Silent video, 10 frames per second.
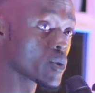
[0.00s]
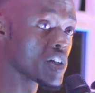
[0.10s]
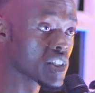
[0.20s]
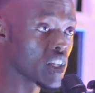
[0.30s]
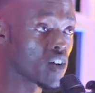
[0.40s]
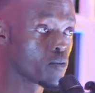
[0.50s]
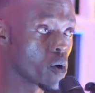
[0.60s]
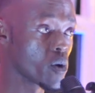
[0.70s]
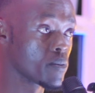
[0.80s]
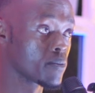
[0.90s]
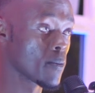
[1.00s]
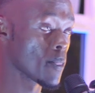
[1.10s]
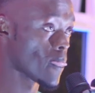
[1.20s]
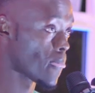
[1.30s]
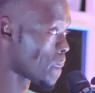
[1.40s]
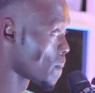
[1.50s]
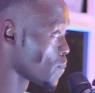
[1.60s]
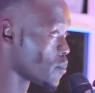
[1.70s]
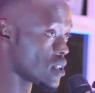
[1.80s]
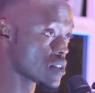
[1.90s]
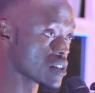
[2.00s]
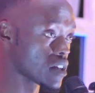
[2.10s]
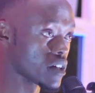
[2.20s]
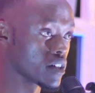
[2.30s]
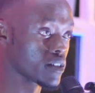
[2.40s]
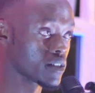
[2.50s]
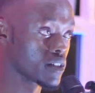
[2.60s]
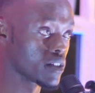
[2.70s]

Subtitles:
one is a love poem. It's about